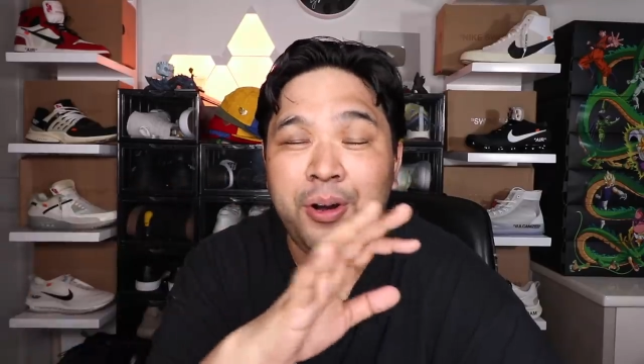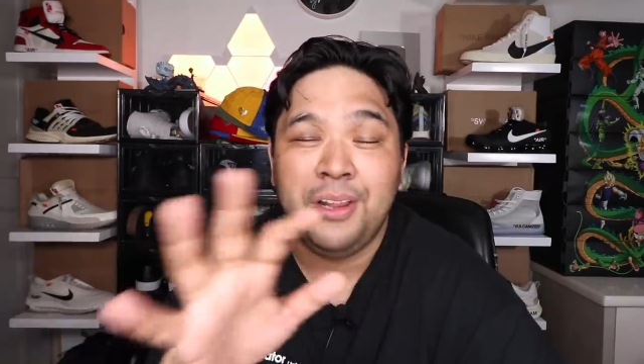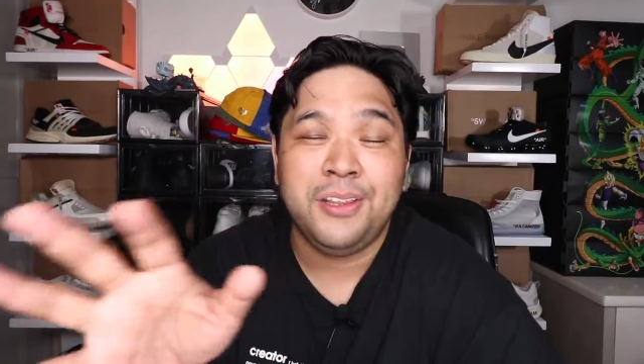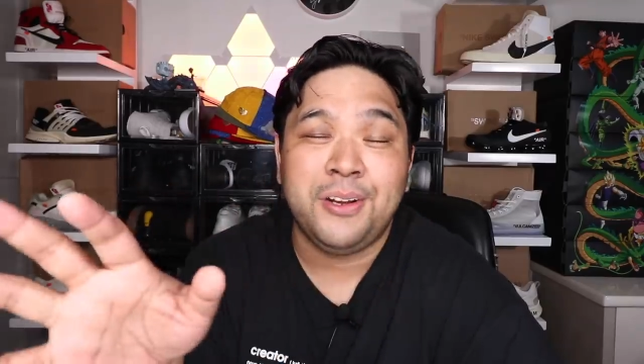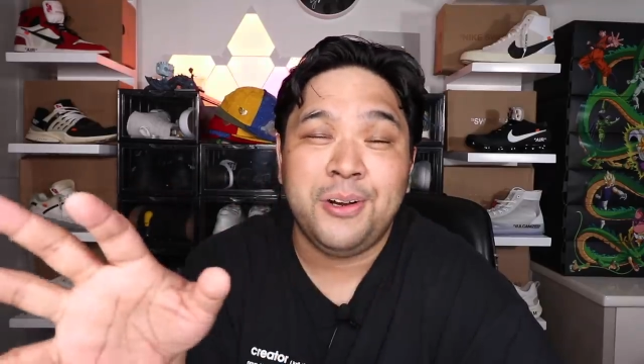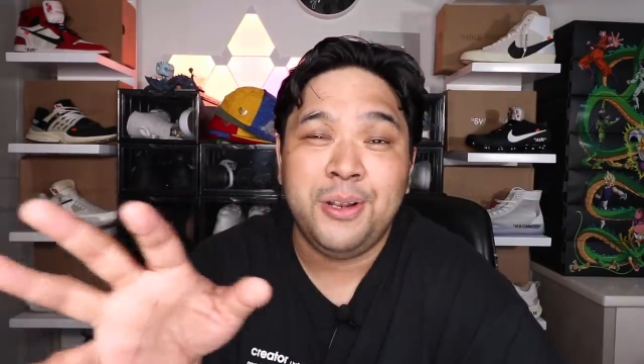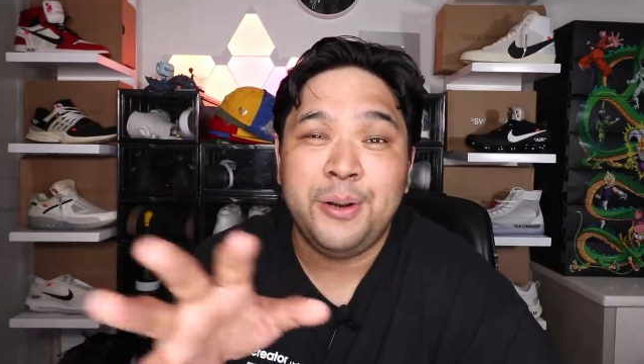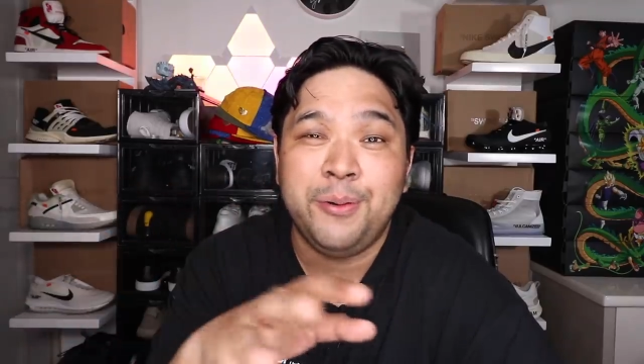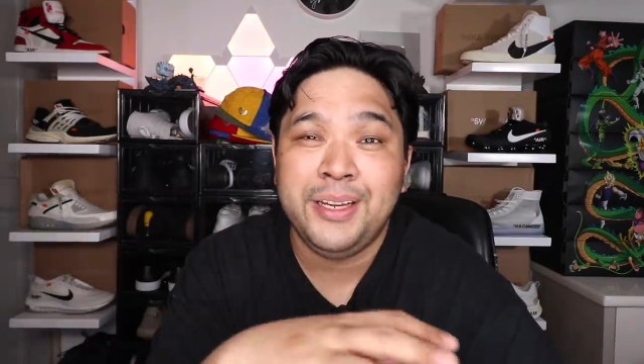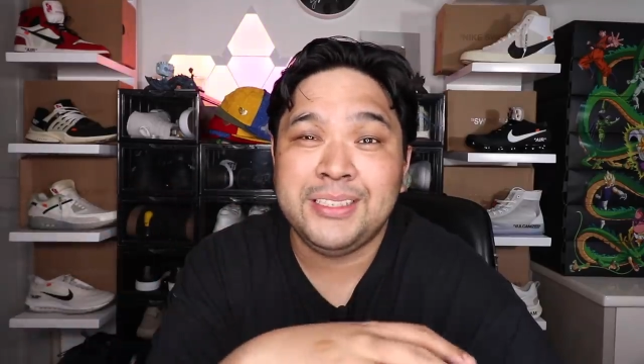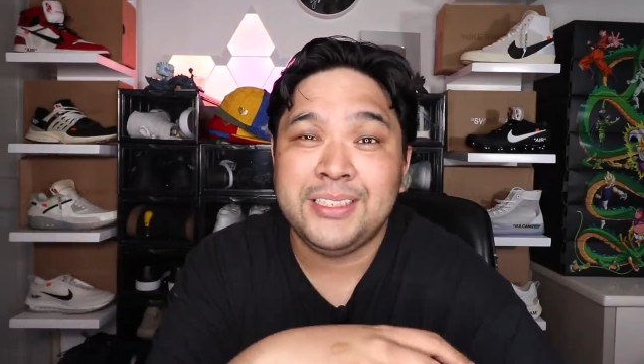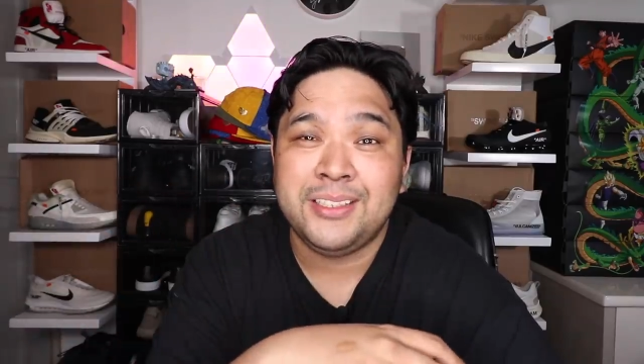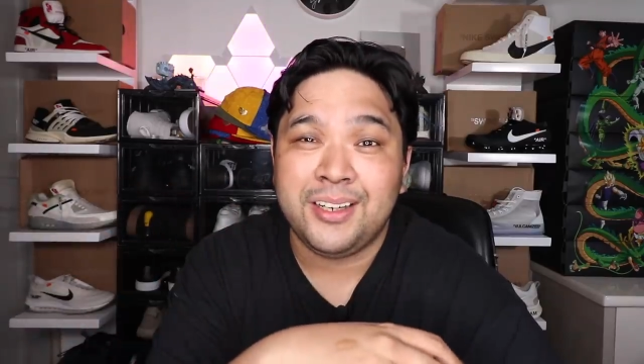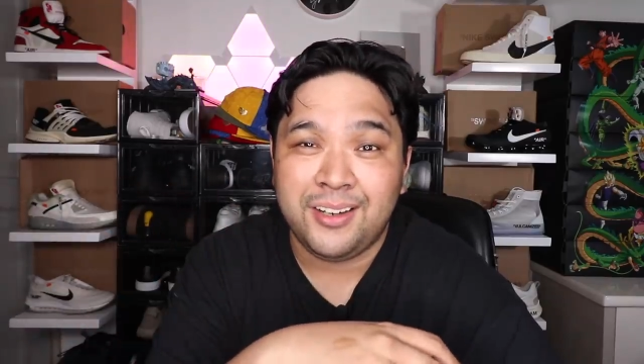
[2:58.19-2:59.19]
all the
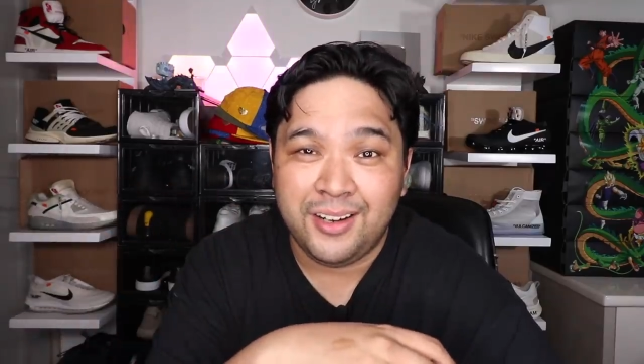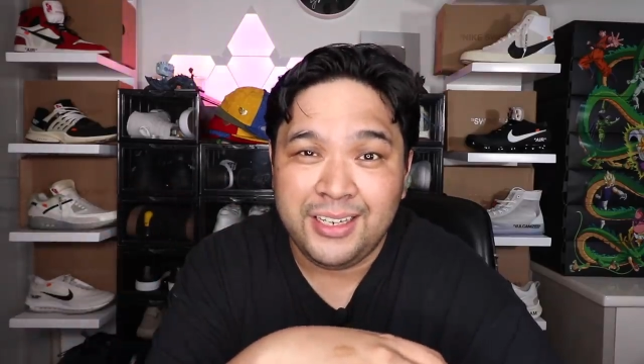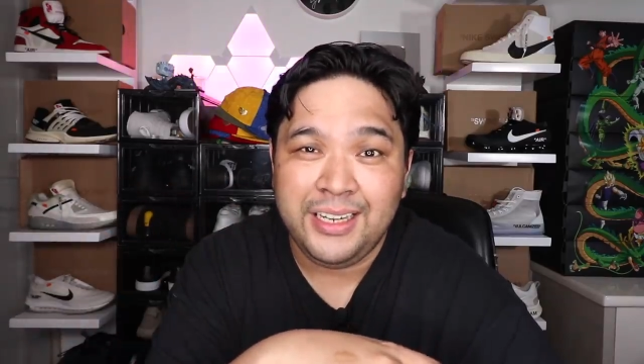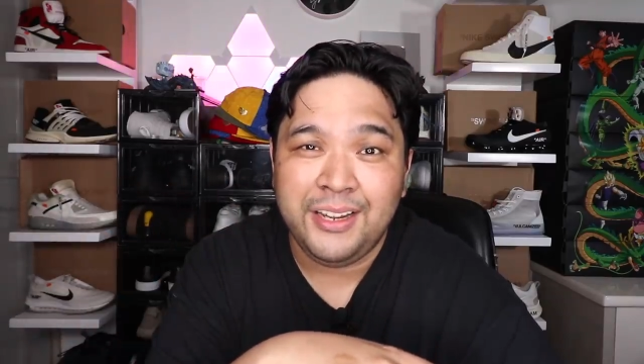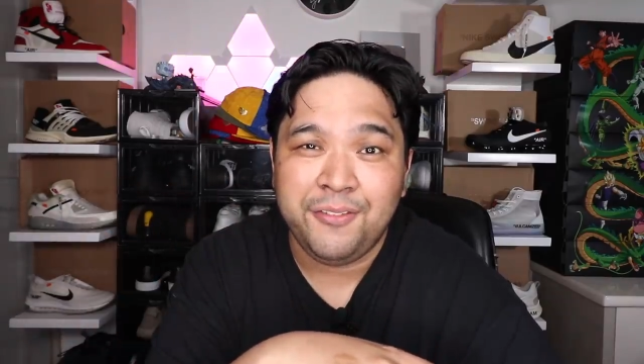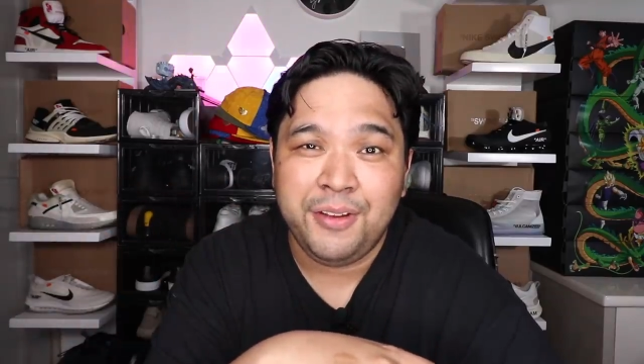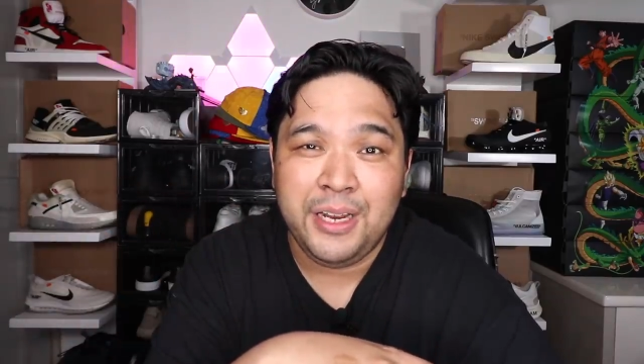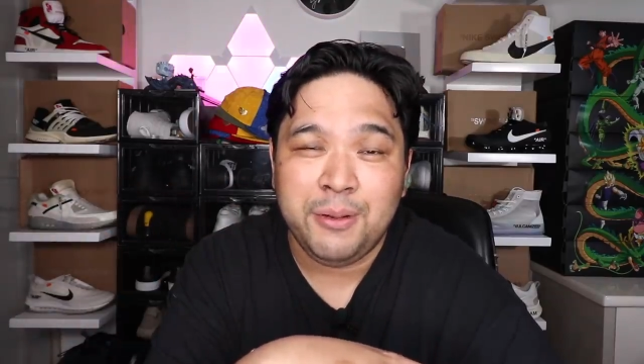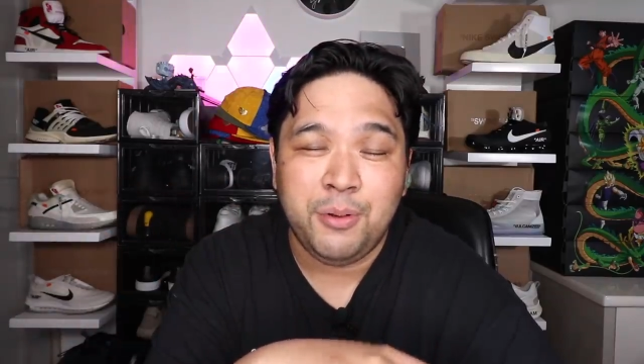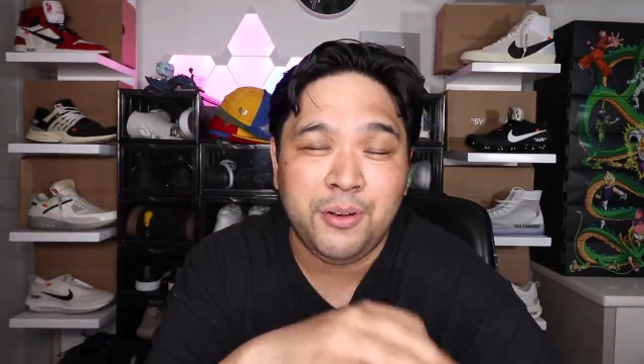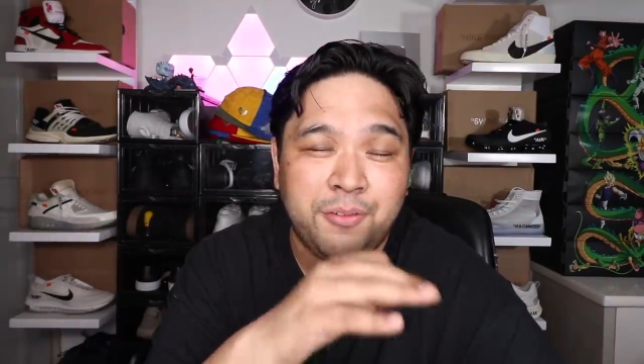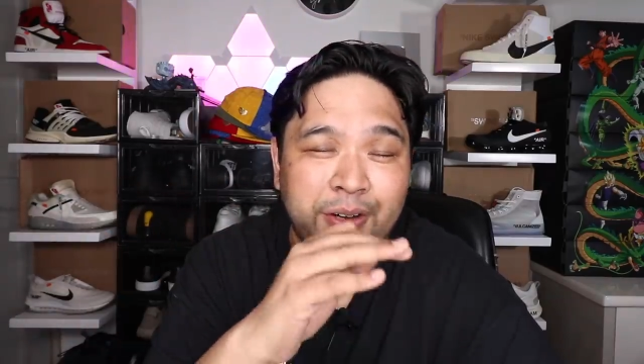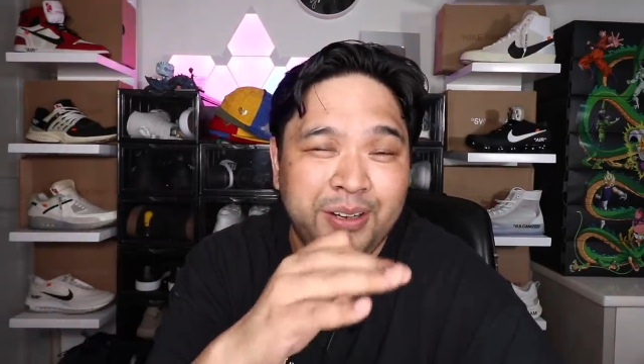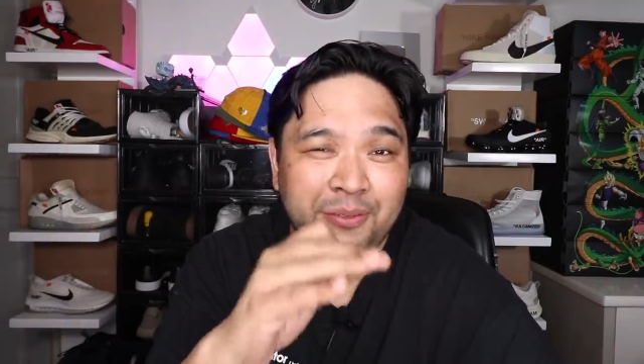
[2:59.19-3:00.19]
colorways that are currently
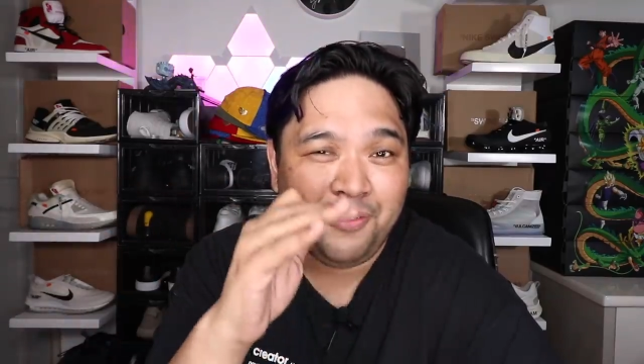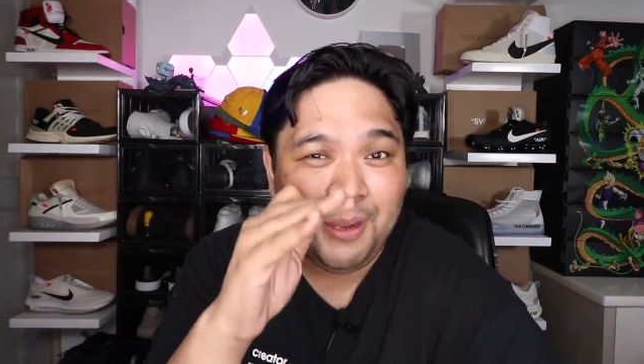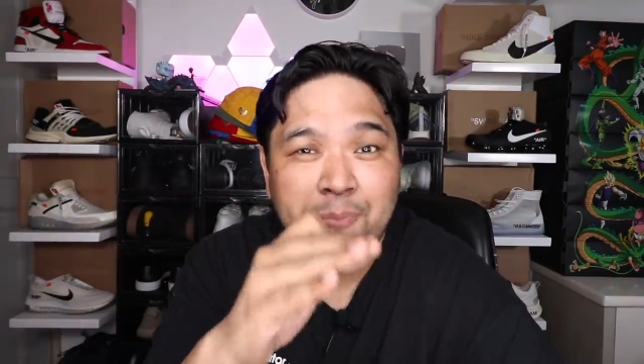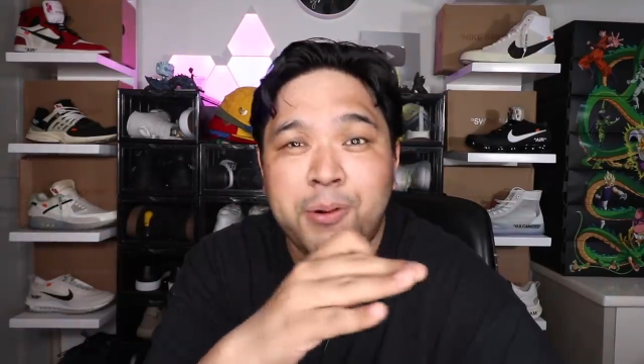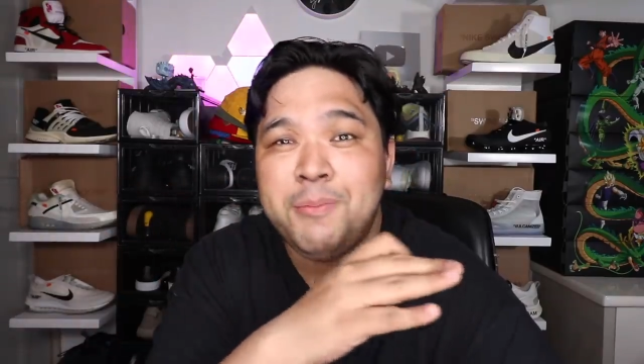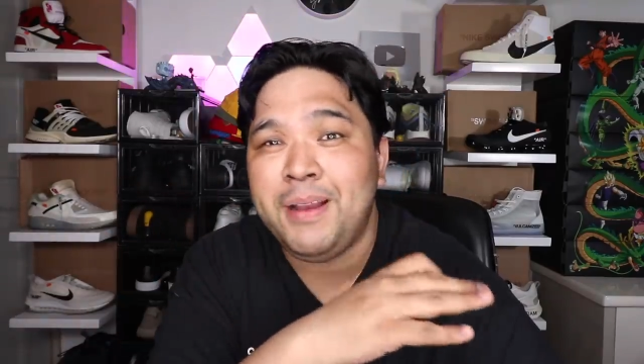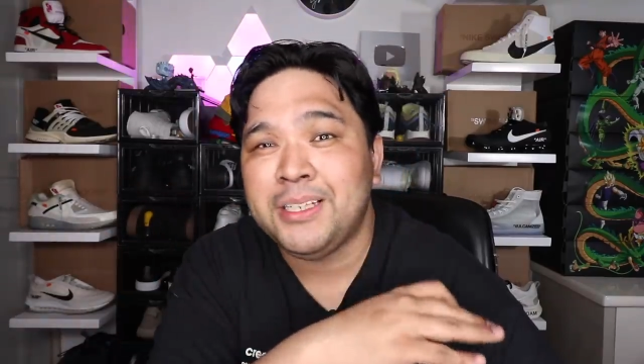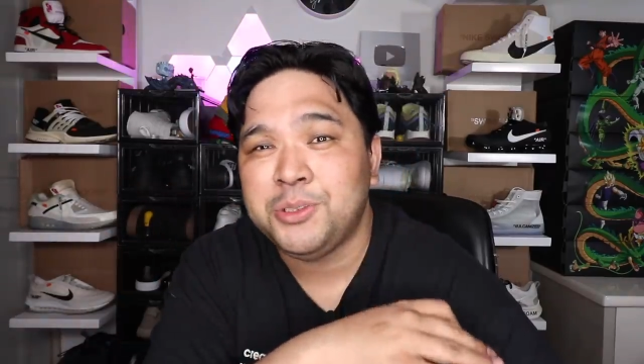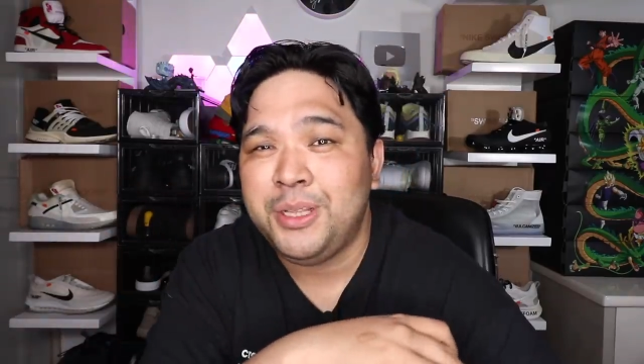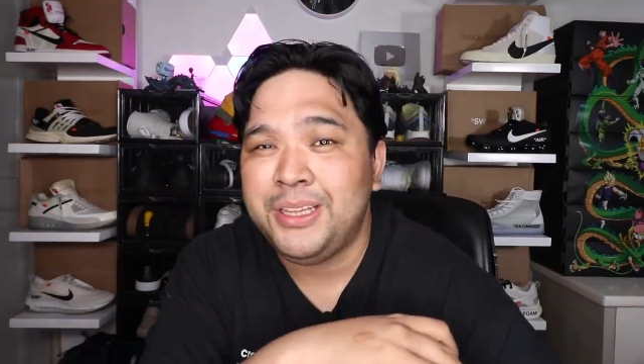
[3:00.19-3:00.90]
available for the Vapor Max